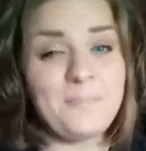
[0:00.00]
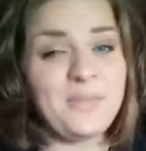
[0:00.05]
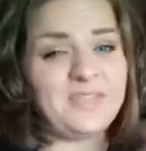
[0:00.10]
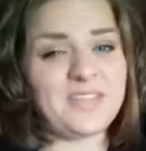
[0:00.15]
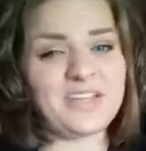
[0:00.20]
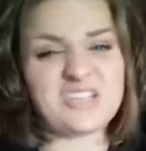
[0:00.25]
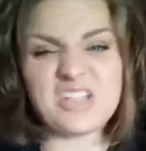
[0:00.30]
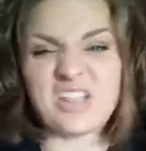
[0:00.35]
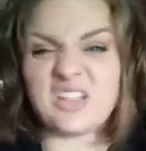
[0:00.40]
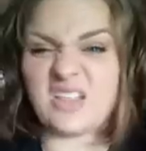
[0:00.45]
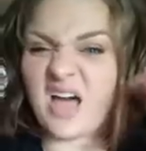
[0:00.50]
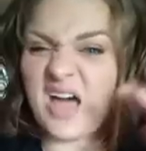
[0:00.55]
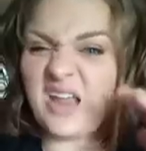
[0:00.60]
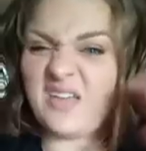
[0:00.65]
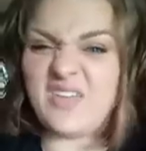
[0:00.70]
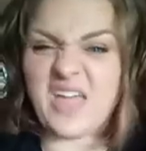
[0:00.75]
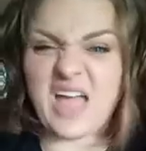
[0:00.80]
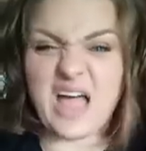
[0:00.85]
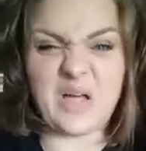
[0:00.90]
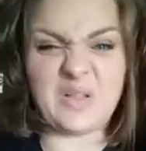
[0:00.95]
but there's a lot
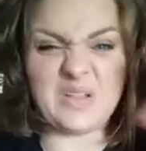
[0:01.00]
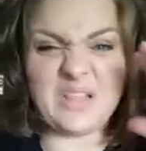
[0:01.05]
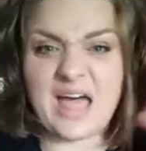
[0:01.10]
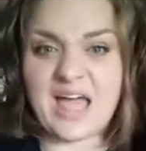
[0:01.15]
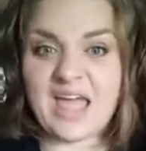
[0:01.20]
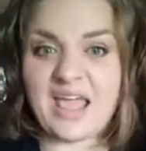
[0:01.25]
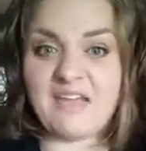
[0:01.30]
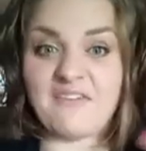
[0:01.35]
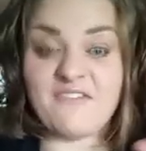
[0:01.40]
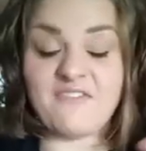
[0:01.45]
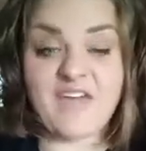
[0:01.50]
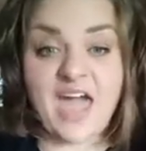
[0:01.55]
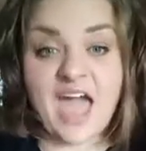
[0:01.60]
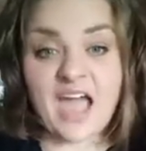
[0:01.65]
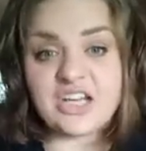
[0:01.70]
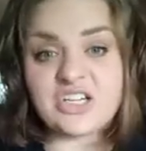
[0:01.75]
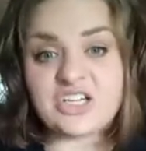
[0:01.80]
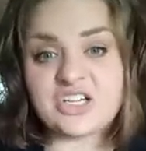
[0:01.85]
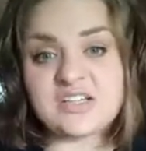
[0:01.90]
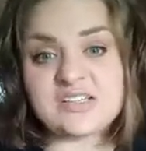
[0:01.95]
of outlying
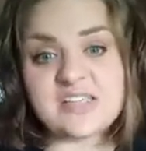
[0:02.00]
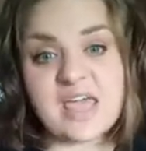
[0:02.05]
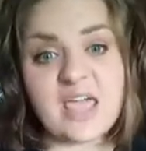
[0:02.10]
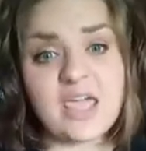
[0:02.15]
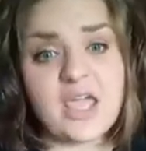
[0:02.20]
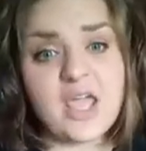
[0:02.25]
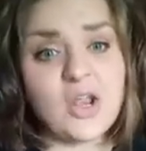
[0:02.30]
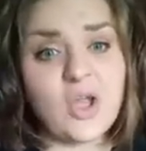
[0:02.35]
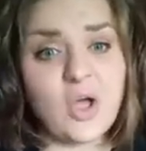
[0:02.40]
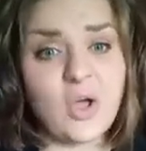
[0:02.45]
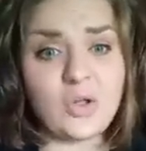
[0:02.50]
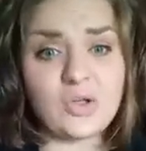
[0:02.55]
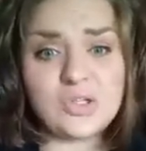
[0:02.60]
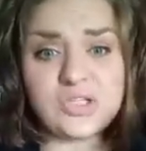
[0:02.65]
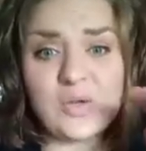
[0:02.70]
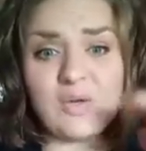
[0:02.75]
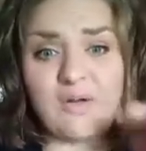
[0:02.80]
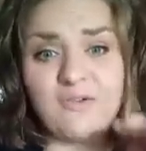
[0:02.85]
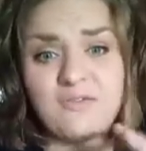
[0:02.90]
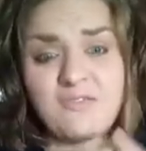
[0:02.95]
factors that can
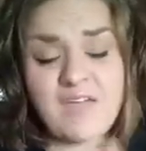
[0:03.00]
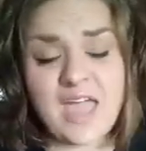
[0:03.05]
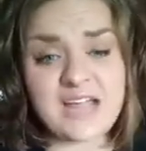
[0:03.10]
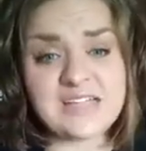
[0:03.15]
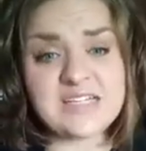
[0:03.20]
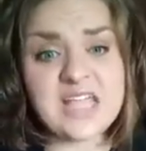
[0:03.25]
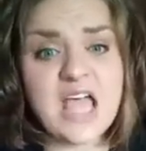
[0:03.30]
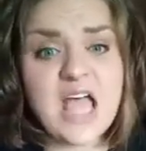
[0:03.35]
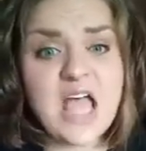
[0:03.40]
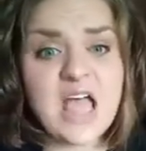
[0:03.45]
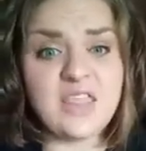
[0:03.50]
also affect